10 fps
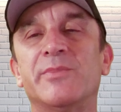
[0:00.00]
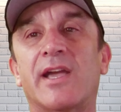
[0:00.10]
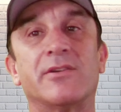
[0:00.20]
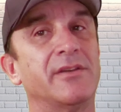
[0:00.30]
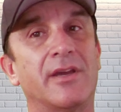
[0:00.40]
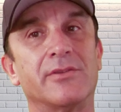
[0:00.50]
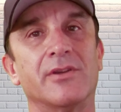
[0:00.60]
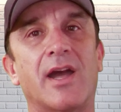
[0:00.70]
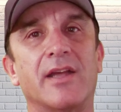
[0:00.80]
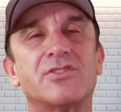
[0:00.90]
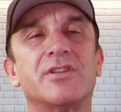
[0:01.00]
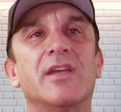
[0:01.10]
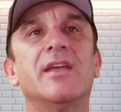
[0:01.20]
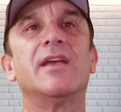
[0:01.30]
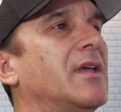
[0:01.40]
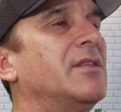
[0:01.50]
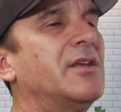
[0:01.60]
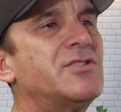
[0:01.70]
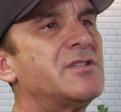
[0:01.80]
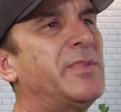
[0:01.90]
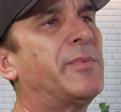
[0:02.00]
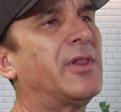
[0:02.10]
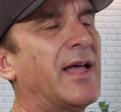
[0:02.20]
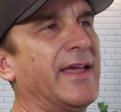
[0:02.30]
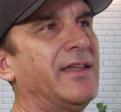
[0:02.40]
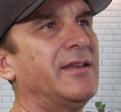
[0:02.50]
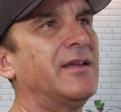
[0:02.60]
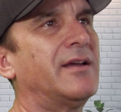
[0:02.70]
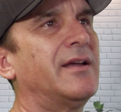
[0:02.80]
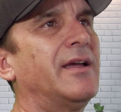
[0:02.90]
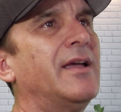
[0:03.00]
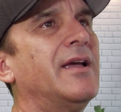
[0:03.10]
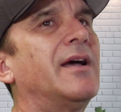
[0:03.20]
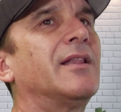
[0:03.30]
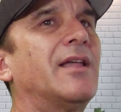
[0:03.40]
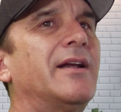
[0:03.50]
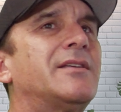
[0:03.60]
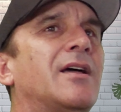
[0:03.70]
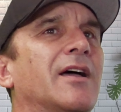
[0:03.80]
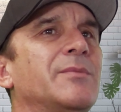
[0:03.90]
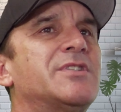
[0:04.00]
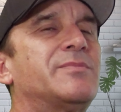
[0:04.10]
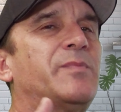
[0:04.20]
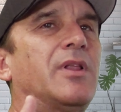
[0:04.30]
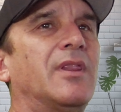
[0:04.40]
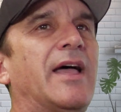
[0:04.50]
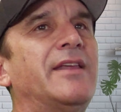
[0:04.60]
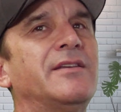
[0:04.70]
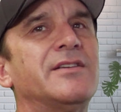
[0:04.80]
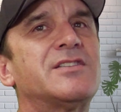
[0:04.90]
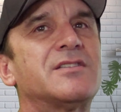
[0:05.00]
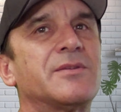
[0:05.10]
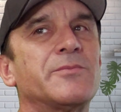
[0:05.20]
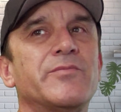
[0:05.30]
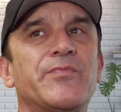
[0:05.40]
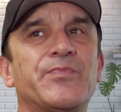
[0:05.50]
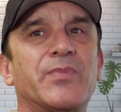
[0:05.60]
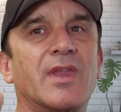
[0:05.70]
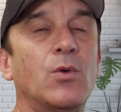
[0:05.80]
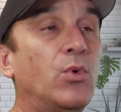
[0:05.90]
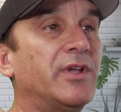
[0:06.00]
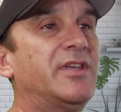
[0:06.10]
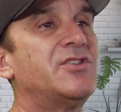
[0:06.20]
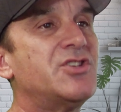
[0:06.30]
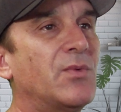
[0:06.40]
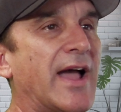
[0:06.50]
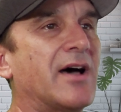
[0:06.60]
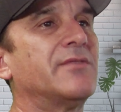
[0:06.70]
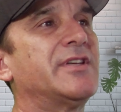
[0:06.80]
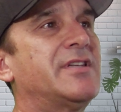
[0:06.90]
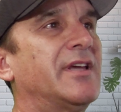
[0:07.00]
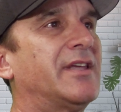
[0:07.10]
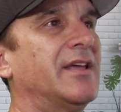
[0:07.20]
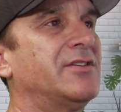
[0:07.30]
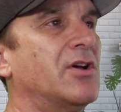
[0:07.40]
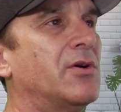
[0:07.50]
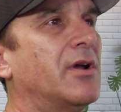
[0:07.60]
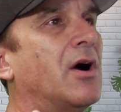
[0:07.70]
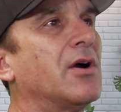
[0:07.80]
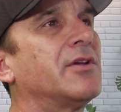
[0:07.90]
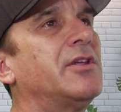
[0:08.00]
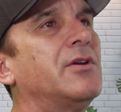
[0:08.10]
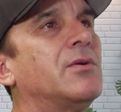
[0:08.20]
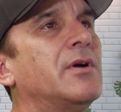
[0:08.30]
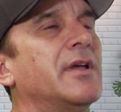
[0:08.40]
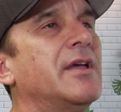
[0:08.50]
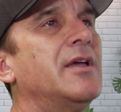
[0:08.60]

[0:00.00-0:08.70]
them down another notch and then just be polite a lot of times politeness will get you out of a ticket. Don't argue